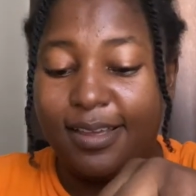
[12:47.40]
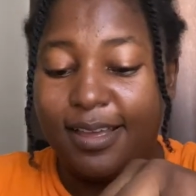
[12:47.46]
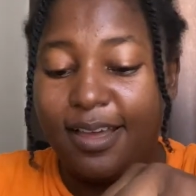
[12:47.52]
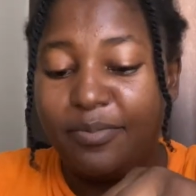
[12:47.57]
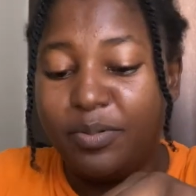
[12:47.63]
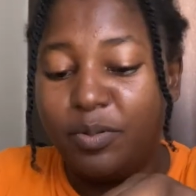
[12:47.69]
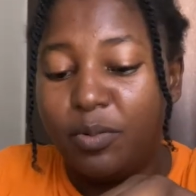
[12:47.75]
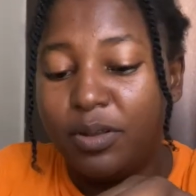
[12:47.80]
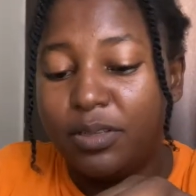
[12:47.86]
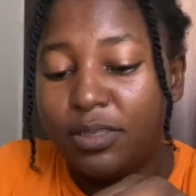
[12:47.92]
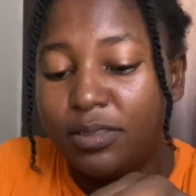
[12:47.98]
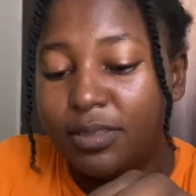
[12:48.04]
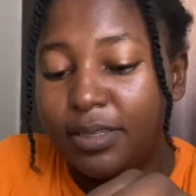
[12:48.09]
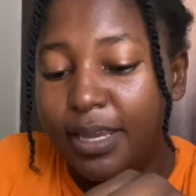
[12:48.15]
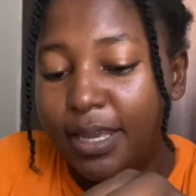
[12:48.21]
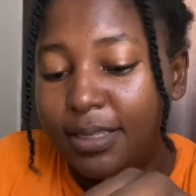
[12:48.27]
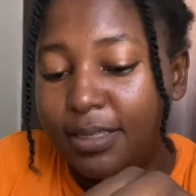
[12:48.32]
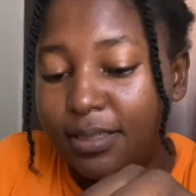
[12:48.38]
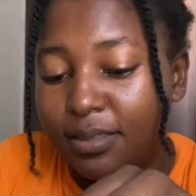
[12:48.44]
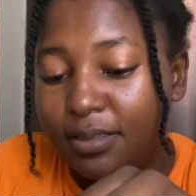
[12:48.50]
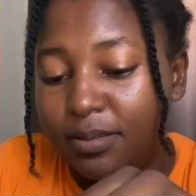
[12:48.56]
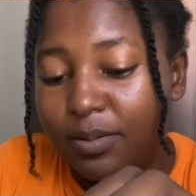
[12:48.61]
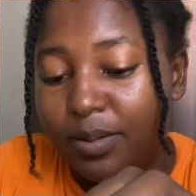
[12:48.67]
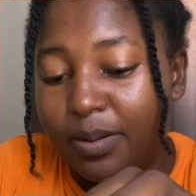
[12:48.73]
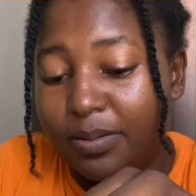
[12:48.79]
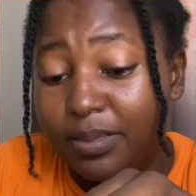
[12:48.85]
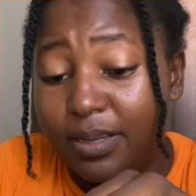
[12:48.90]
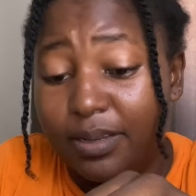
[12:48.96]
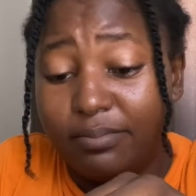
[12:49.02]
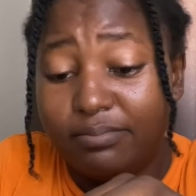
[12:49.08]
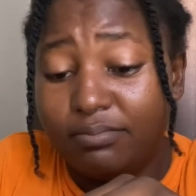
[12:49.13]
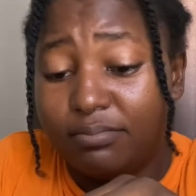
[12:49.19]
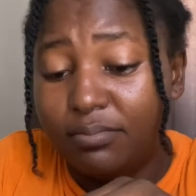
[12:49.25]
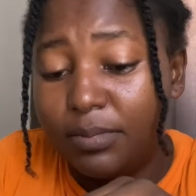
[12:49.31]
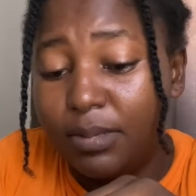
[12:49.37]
i've been wanting to get it so i was like hmm,